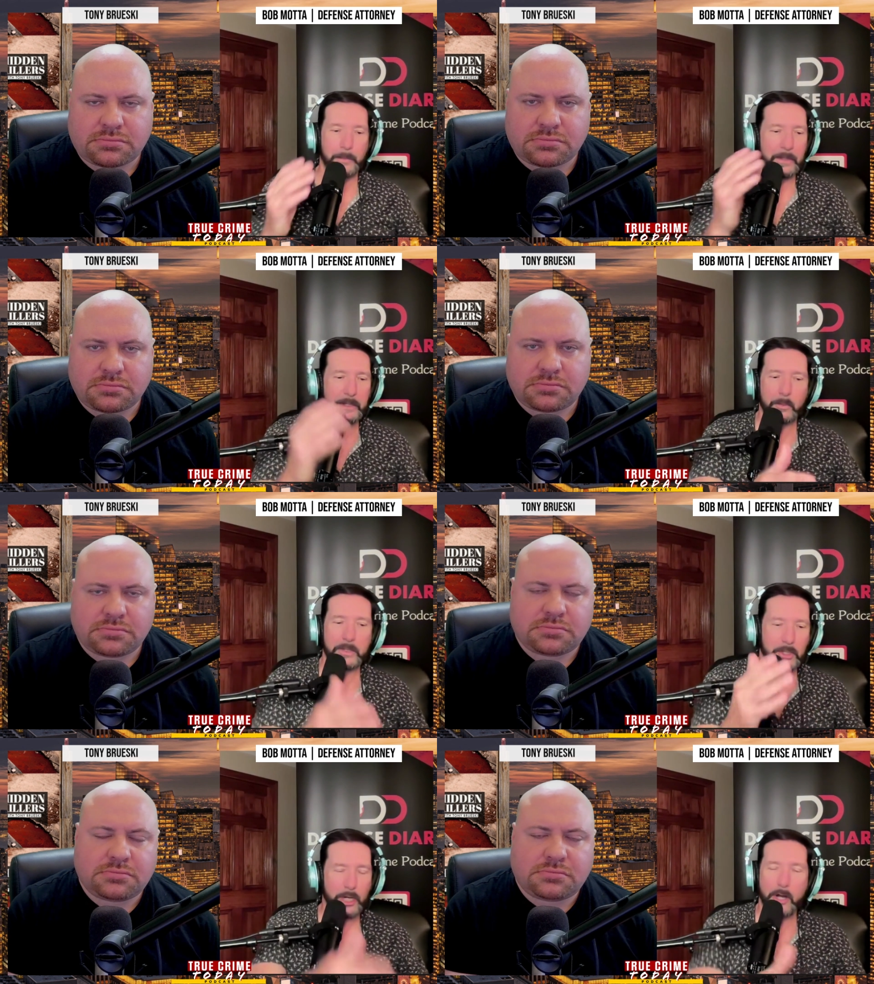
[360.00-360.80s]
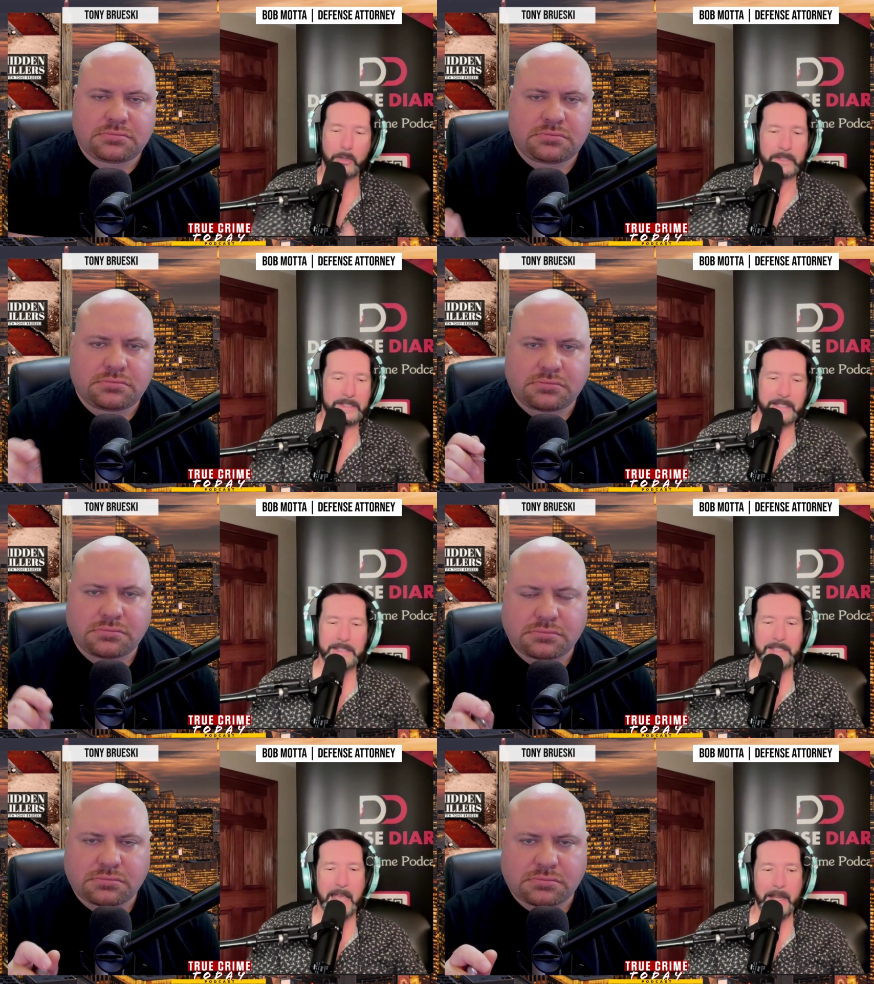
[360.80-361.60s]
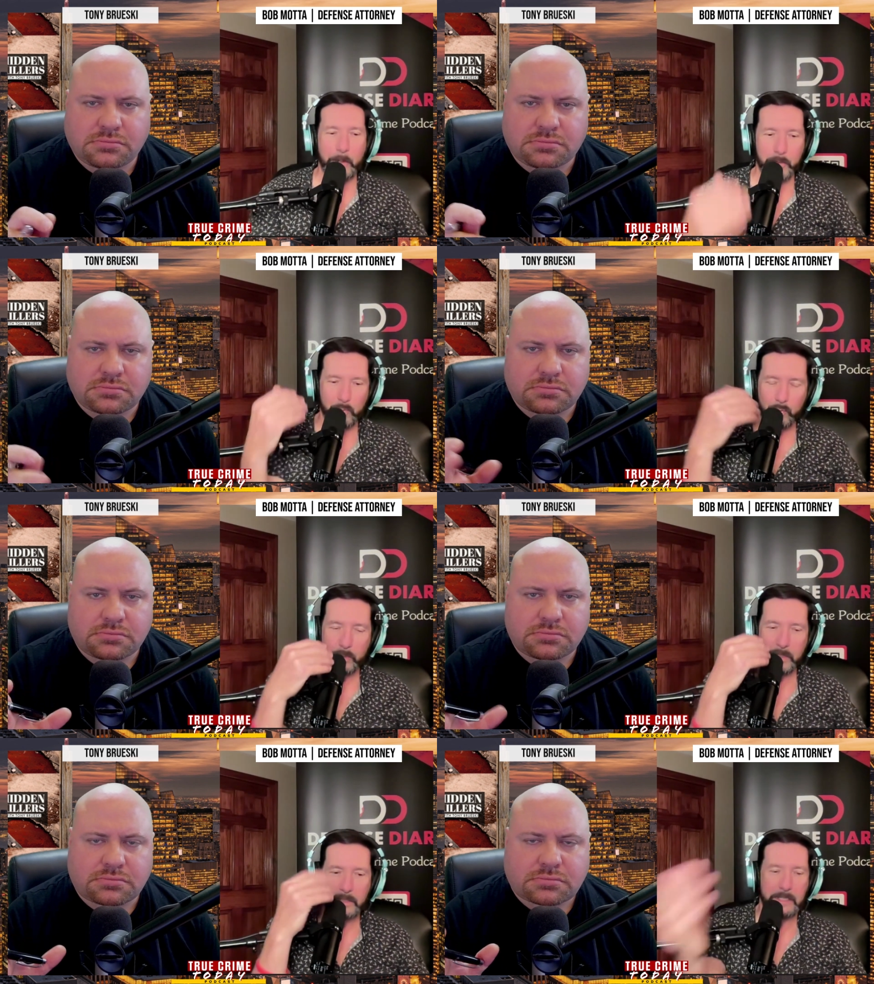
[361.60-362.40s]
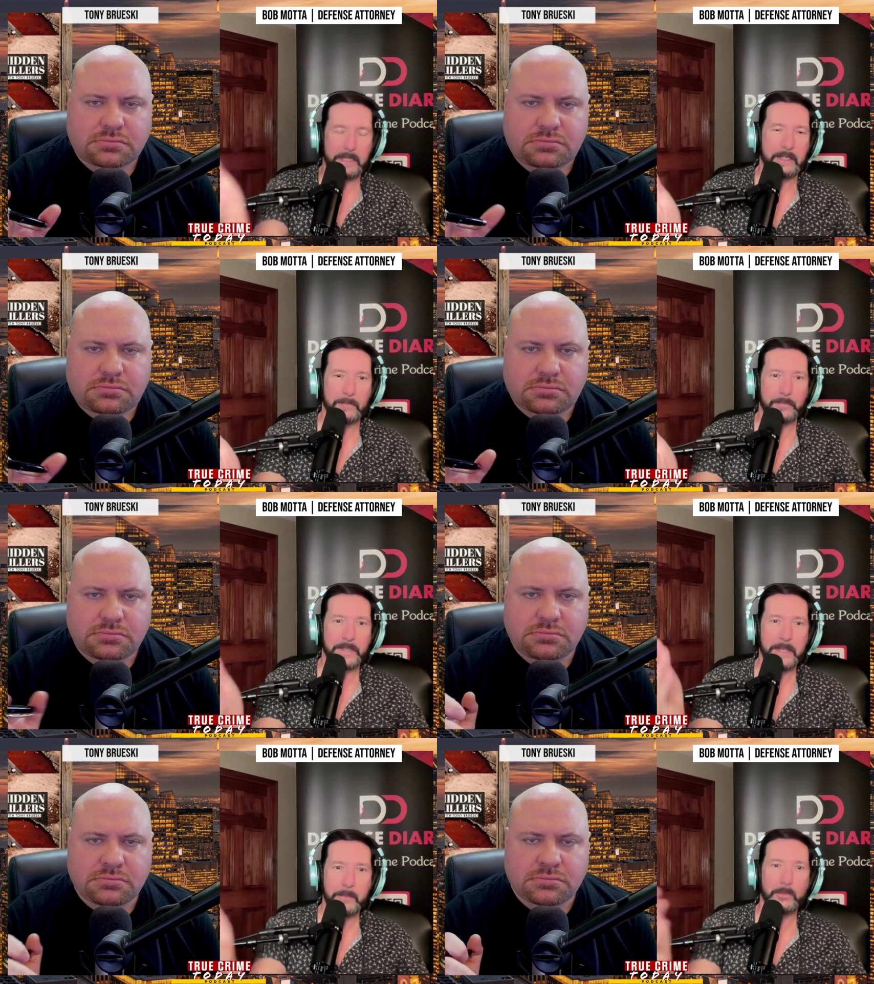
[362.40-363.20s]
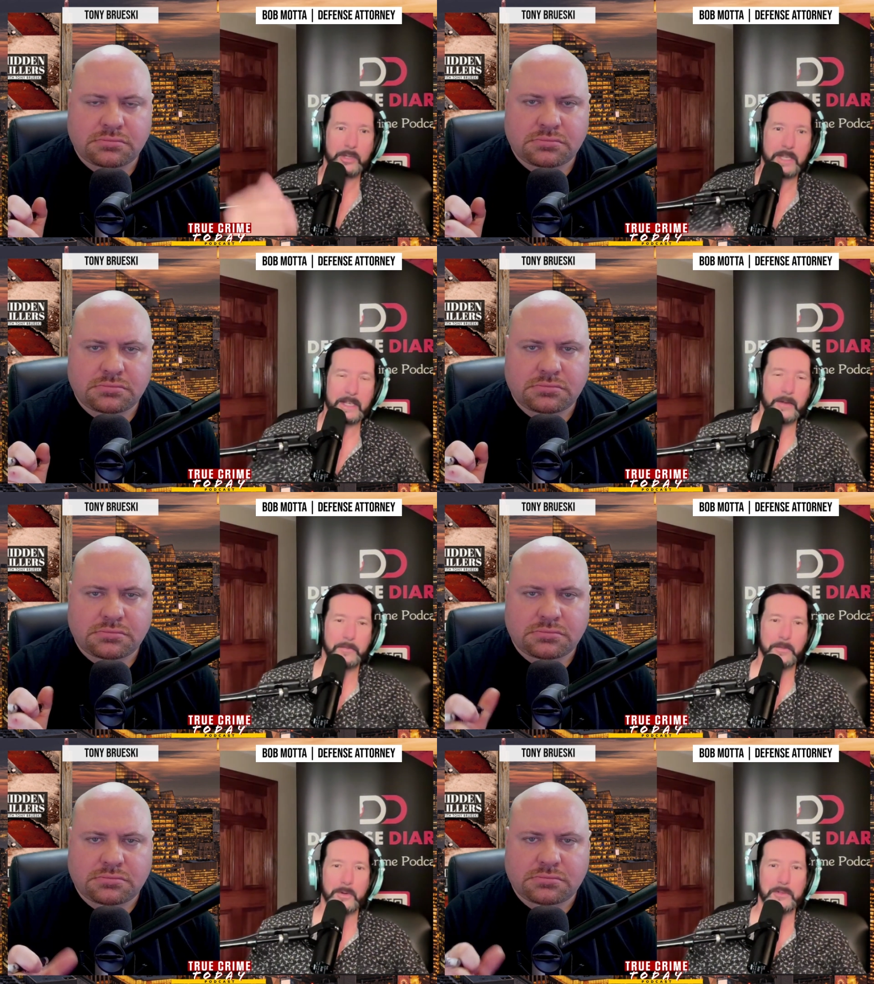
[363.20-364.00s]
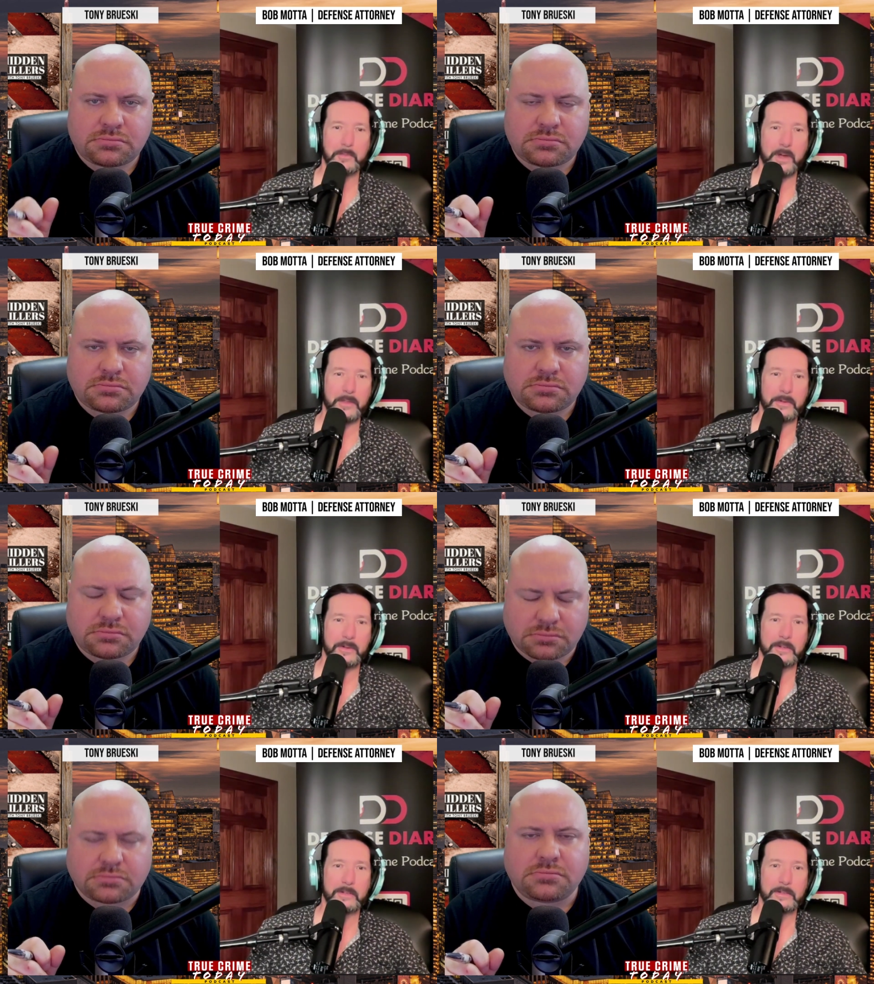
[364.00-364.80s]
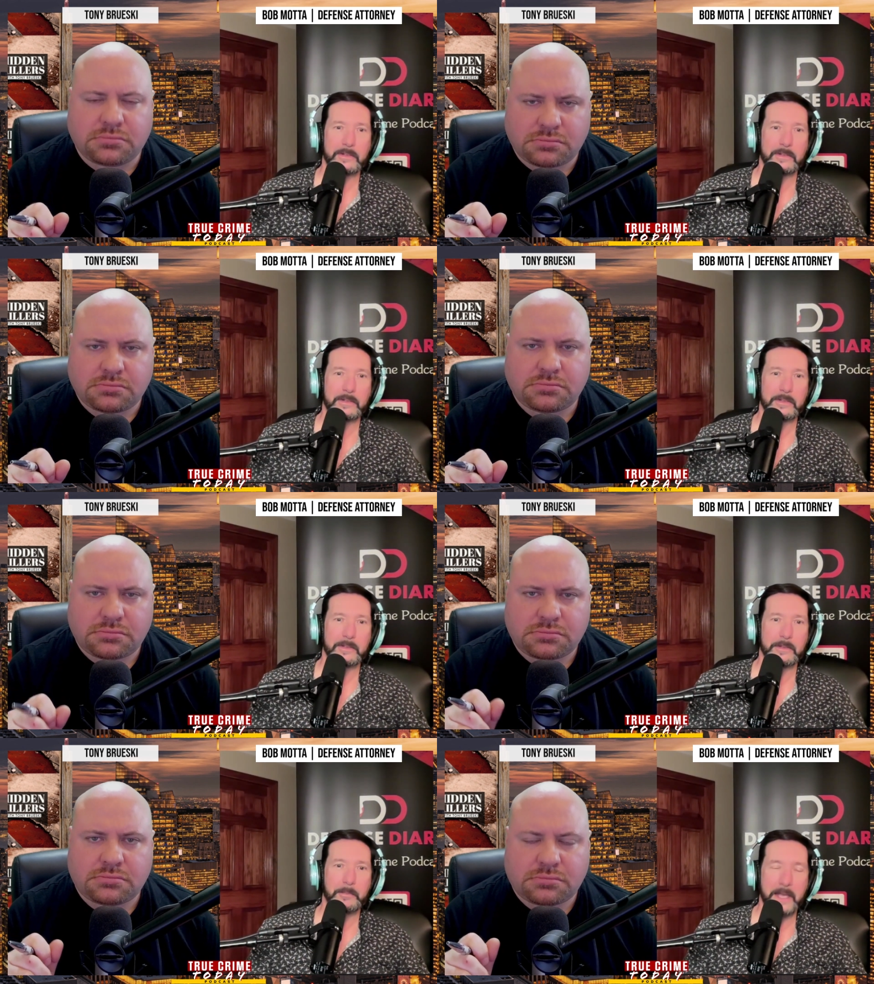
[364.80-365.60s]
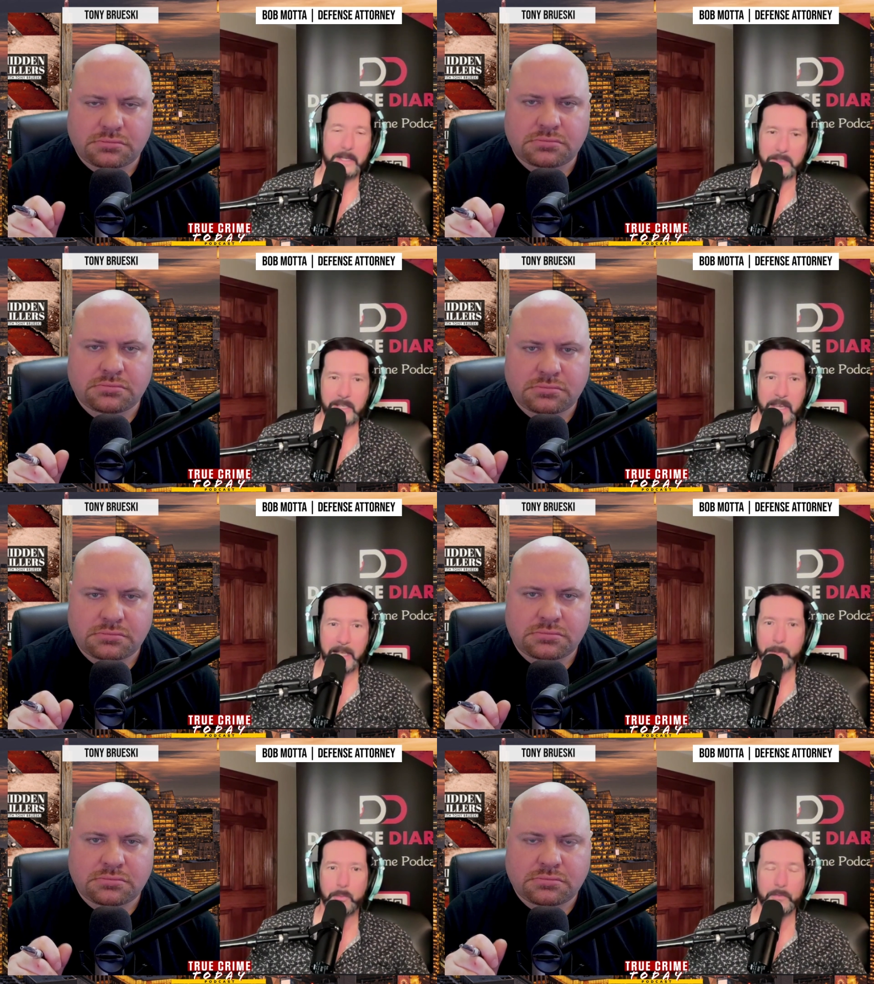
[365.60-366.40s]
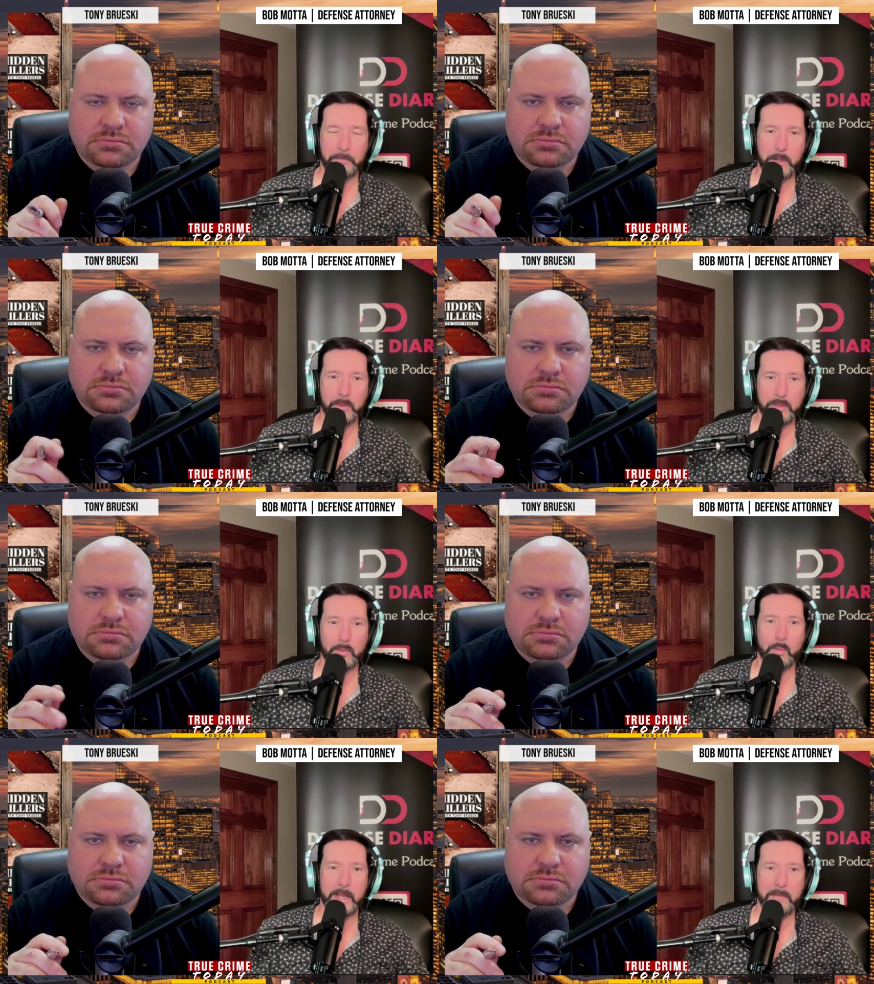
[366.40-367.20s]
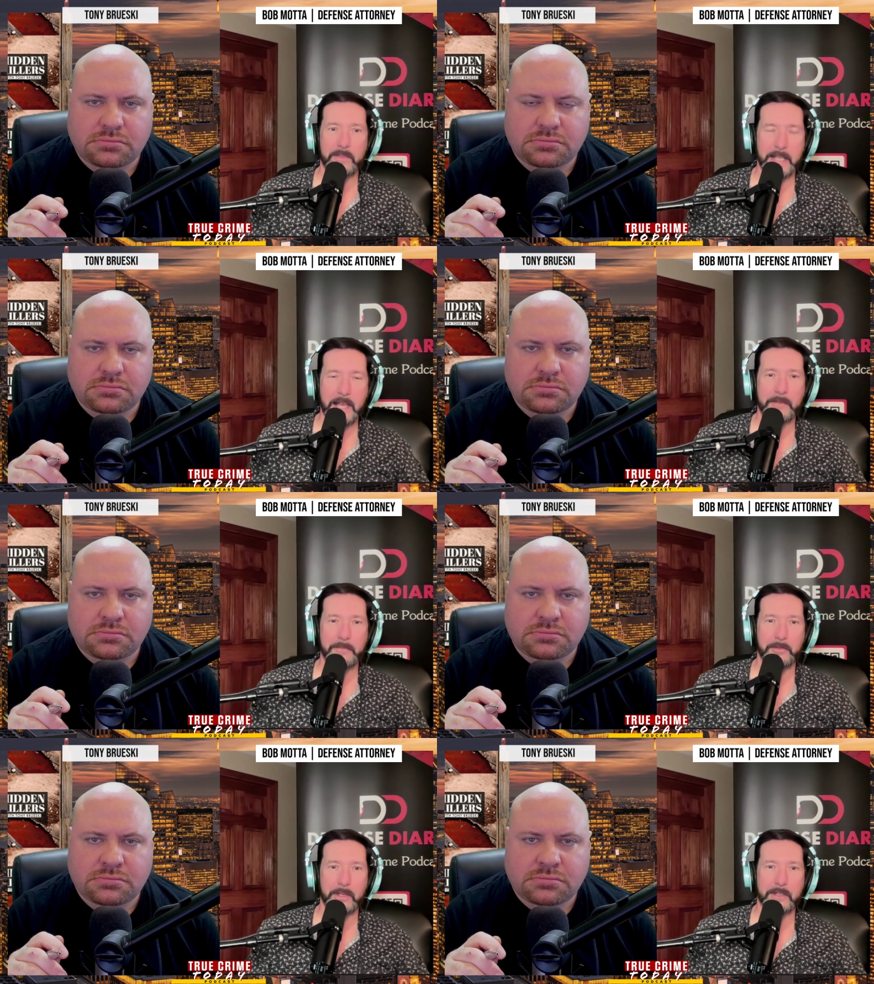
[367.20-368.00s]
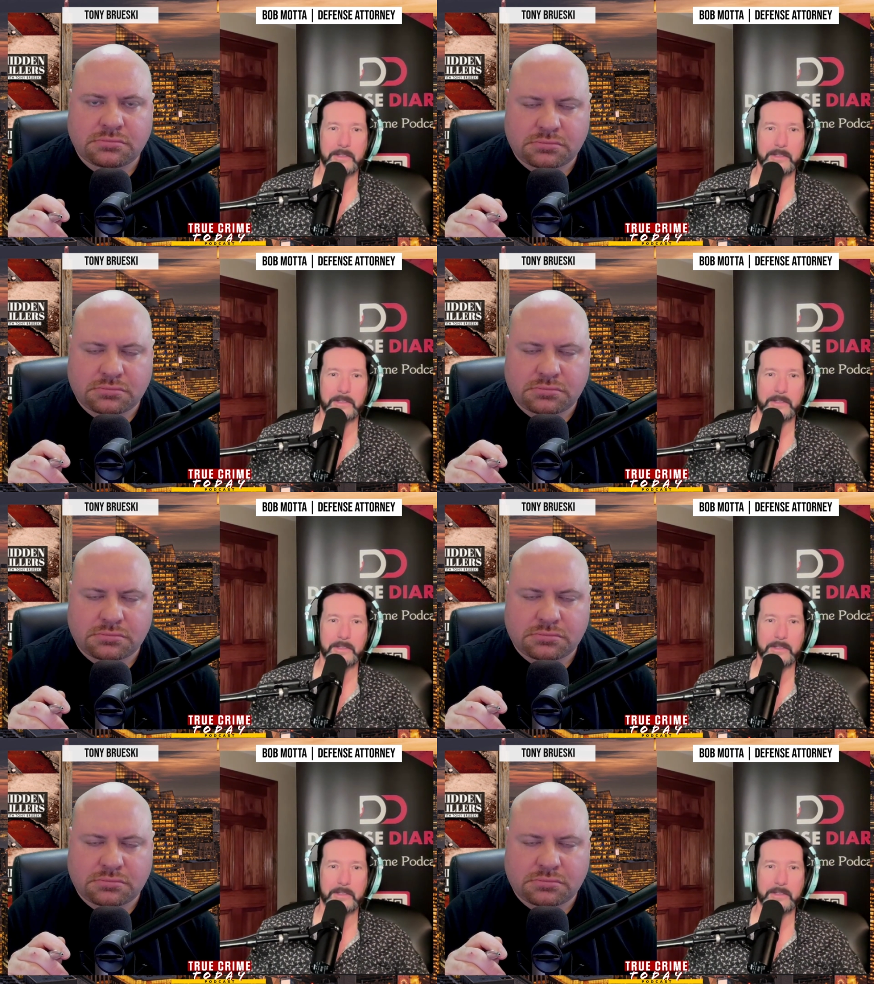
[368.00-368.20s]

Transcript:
Speaker 1: when when Charlie did that, it was really him looking out for his mother mm-hmm. by saying, I refuse to waive the conflict